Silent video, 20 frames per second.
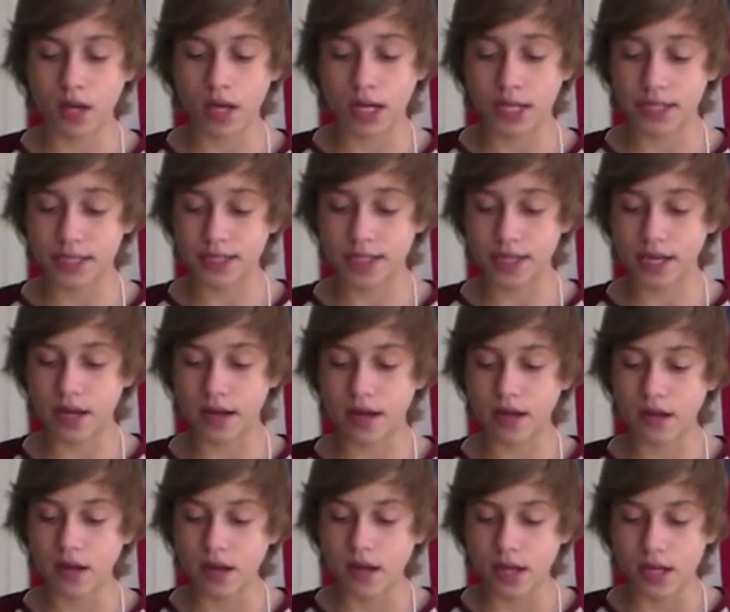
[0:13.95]
Instead,
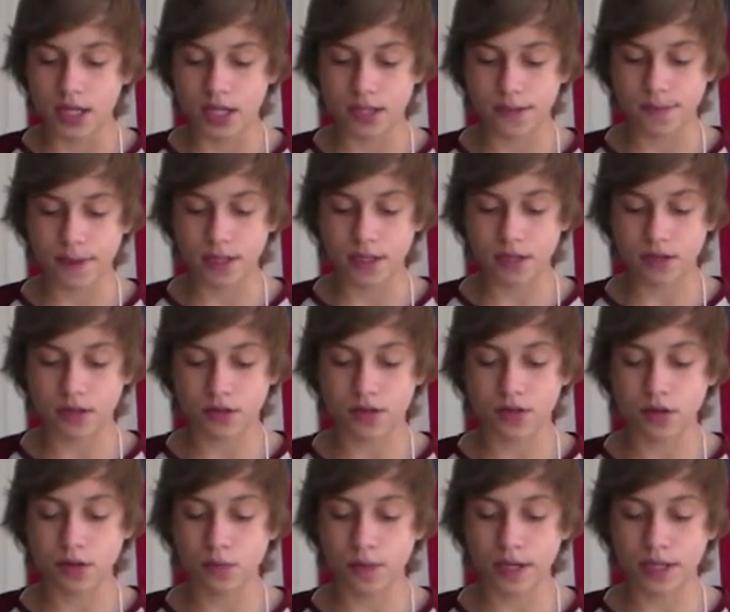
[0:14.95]
it's based on
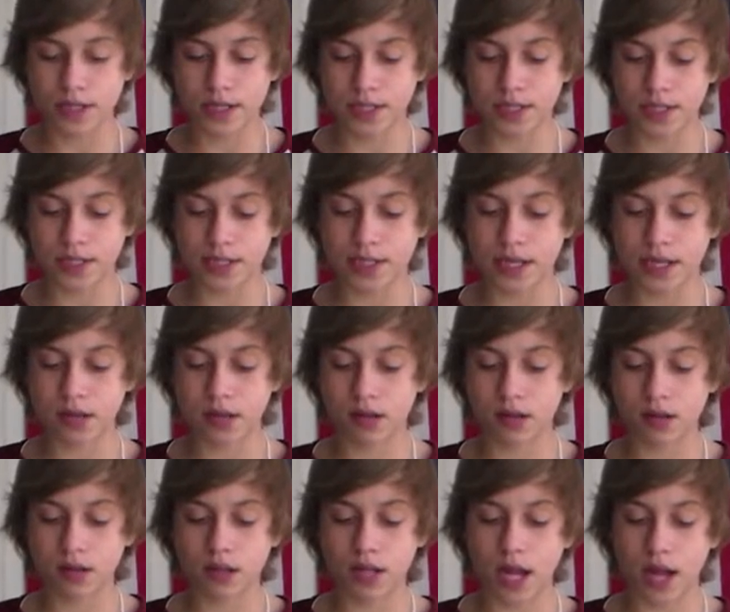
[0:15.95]
two witnesses that
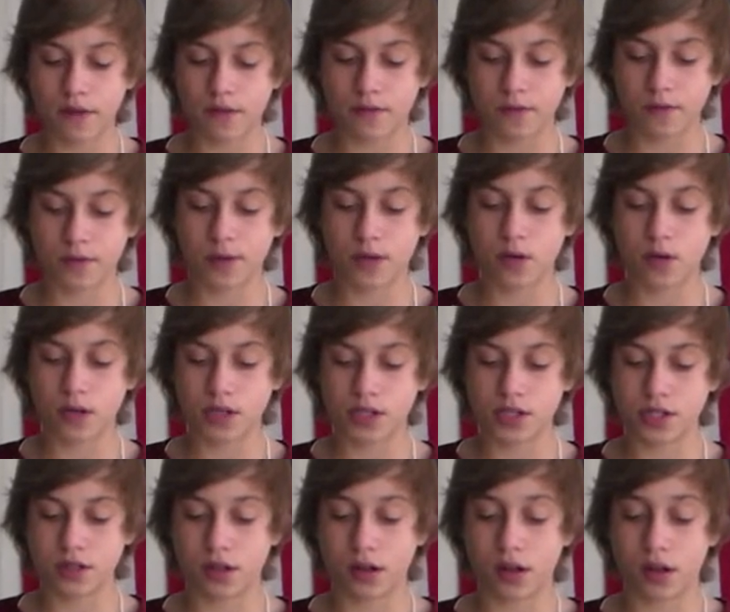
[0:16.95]
clearly have to be
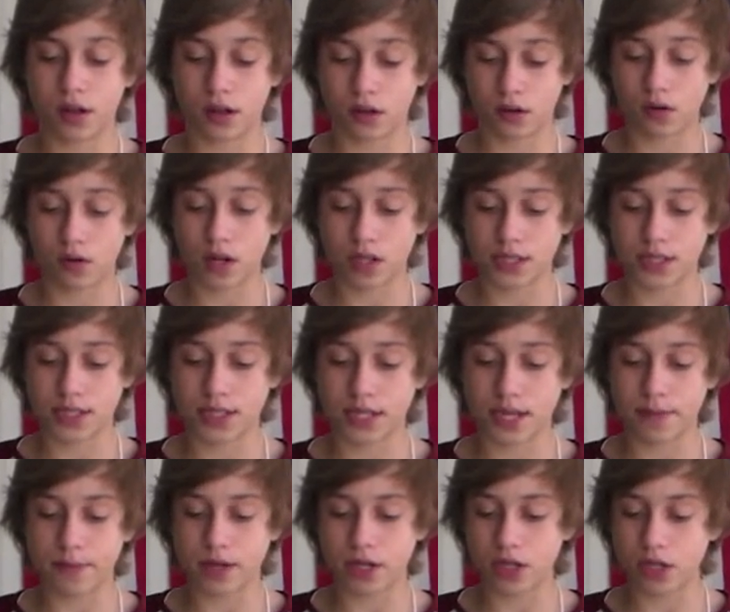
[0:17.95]
questioned on a
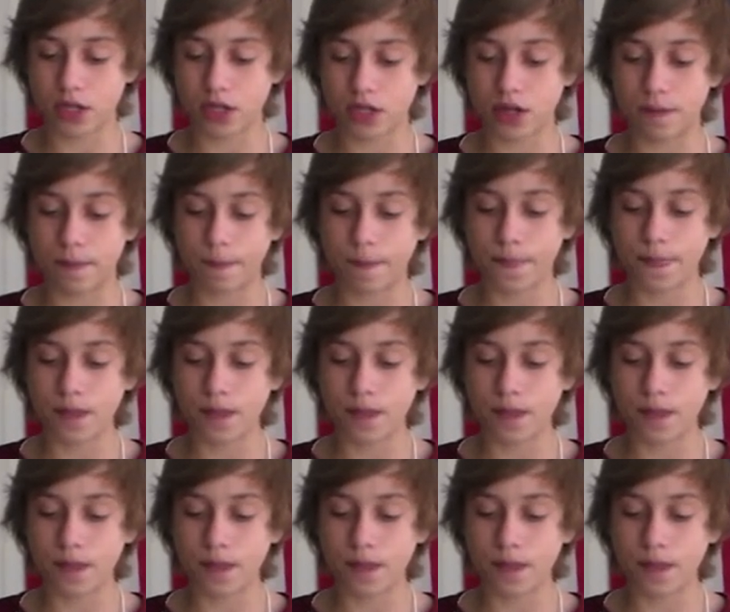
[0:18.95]
cross-examination.